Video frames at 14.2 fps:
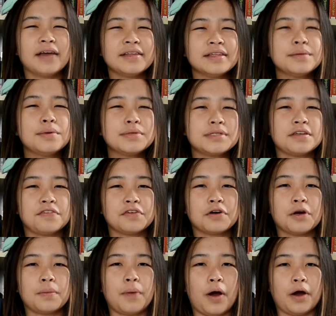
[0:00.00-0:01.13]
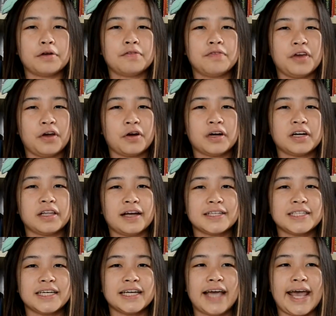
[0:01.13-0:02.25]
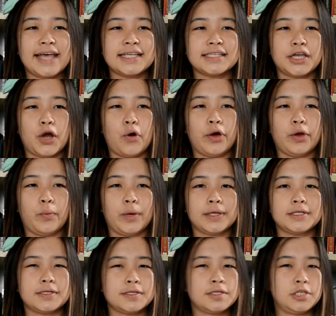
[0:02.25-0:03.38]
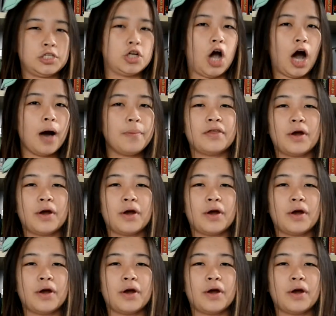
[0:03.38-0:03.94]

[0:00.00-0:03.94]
I think the most difficult part of figure collecting is knowing when to stop.